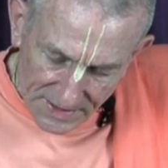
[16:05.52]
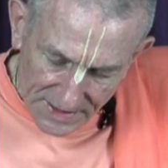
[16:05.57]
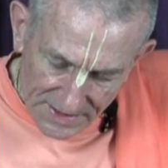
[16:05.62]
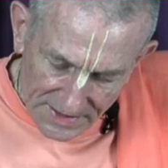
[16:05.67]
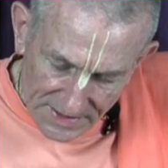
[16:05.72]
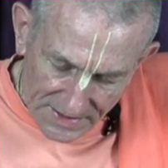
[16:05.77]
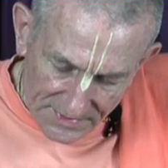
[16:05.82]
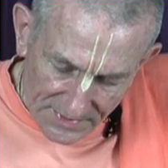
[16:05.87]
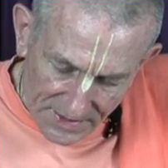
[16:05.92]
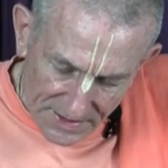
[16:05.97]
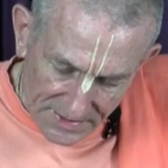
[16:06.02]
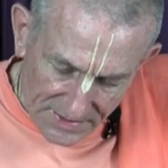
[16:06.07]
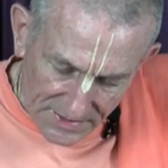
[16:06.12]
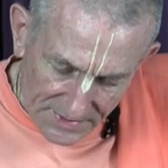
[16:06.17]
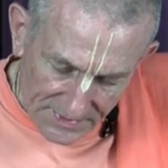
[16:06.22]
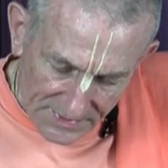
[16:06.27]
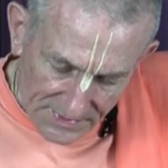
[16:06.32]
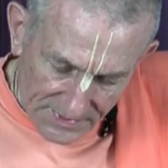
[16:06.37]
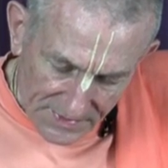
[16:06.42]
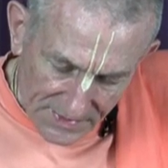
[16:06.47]
my dear
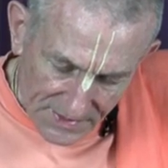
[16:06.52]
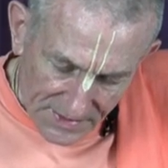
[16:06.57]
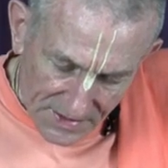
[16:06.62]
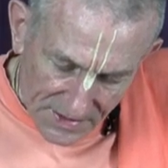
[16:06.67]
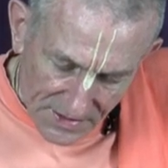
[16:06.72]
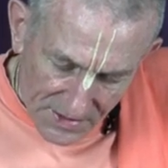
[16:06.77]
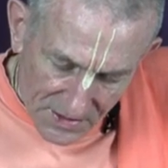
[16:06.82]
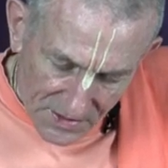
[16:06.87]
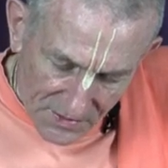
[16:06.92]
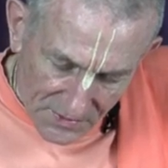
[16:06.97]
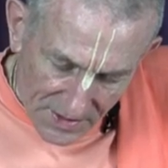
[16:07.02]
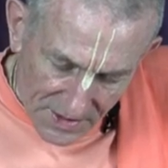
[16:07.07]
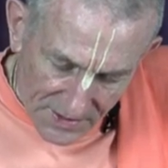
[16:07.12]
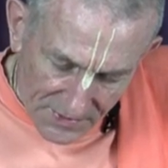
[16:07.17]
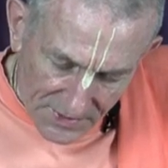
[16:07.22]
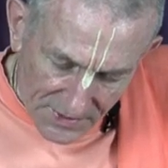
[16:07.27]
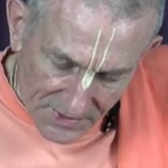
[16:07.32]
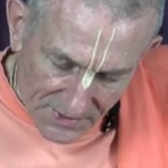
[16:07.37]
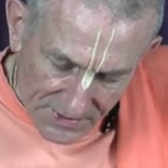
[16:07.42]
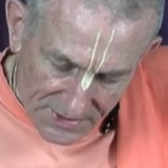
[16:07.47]
mother,
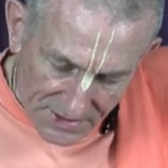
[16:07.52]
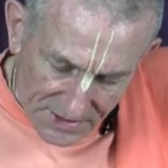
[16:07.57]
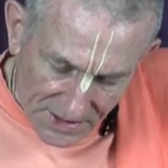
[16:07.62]
when your